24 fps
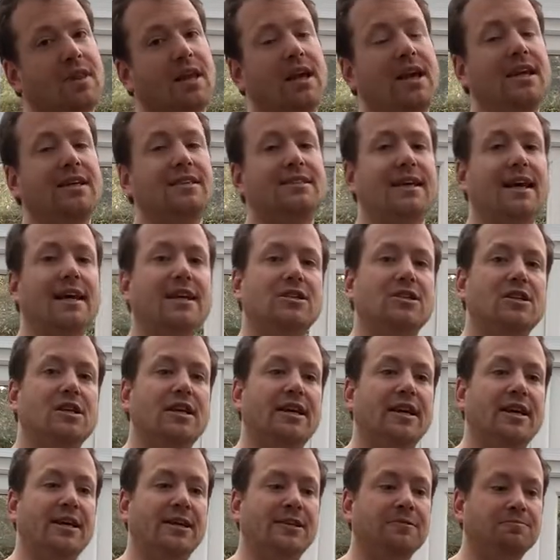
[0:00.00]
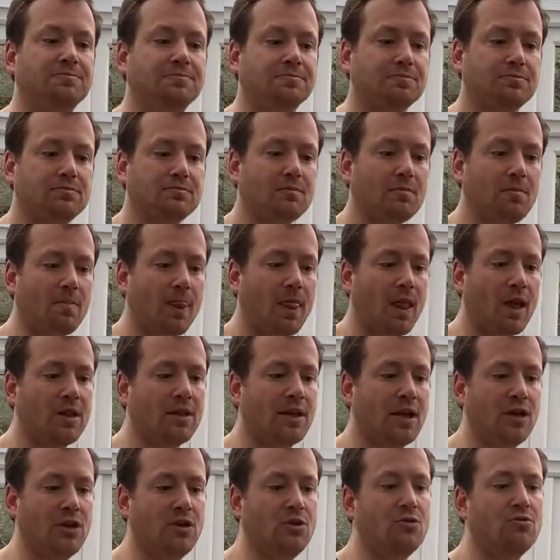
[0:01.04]
is actually
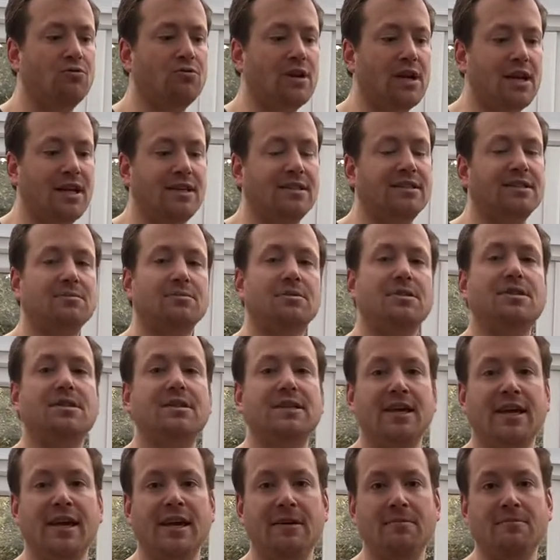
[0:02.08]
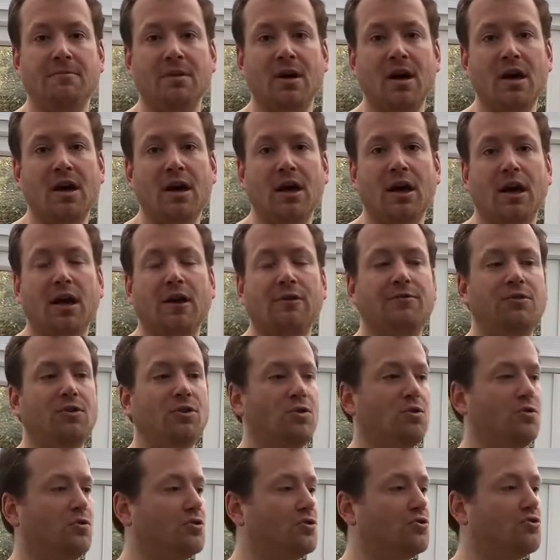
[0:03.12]
that you release some steam if
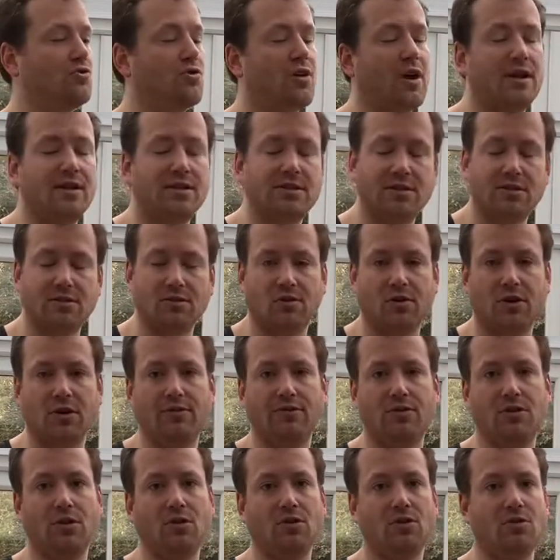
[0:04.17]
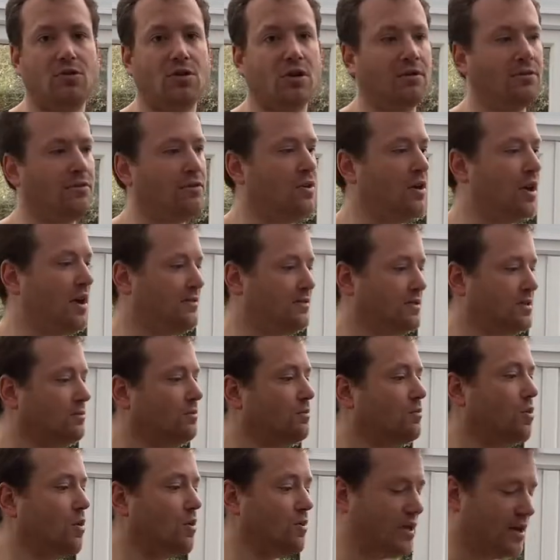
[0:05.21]
you stressed or if you have
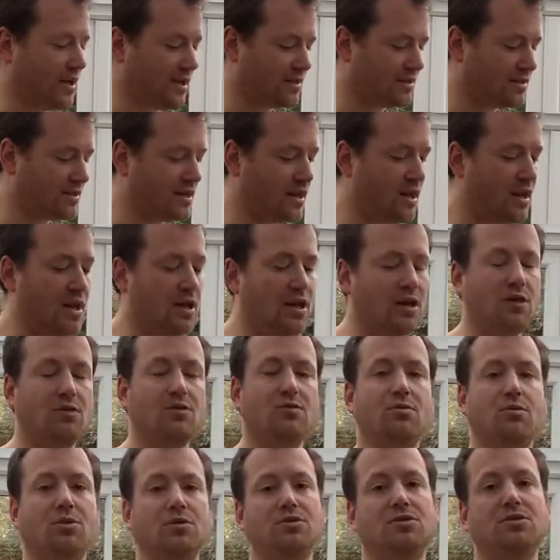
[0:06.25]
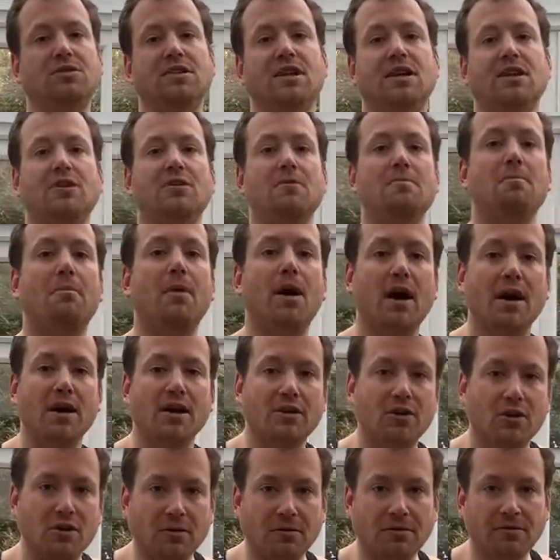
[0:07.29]
some worries, you want to take your
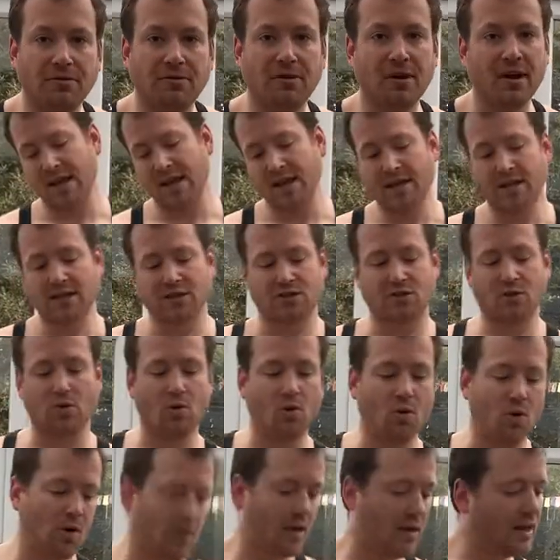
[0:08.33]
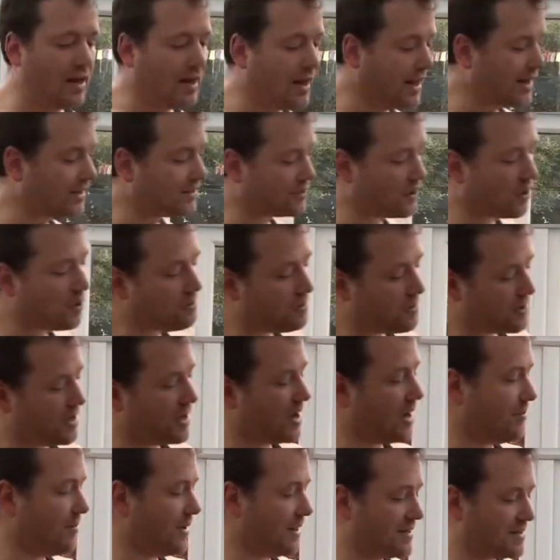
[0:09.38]
mind off. So let's open it
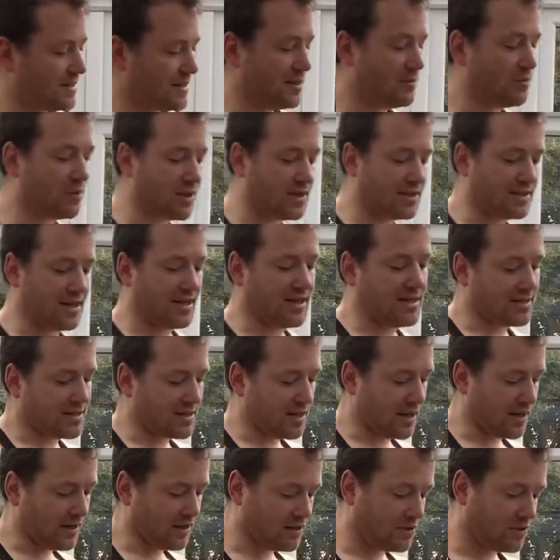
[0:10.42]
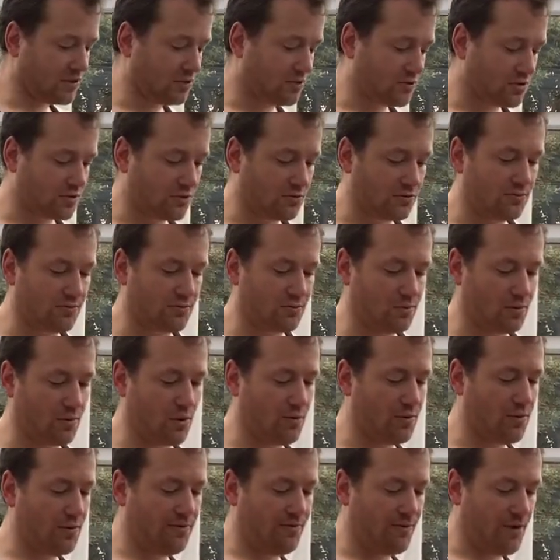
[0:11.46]
up, let's see what is inside. So
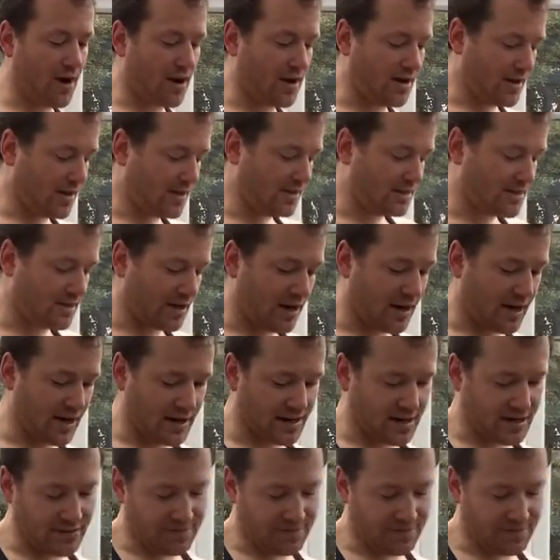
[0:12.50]
what we find inside,